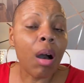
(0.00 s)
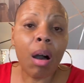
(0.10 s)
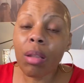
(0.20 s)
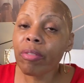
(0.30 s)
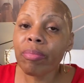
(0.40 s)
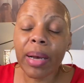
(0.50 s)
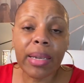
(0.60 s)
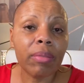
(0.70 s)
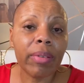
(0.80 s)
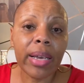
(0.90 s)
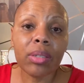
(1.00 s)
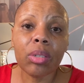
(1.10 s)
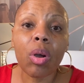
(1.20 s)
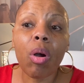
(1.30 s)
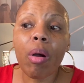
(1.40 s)
all of my
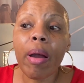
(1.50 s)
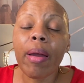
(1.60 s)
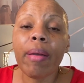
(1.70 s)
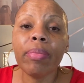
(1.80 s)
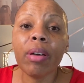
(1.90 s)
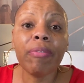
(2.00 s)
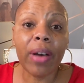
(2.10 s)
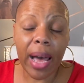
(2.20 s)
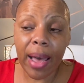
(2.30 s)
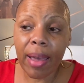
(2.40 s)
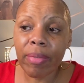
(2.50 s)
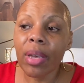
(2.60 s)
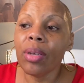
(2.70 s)
devices are the five.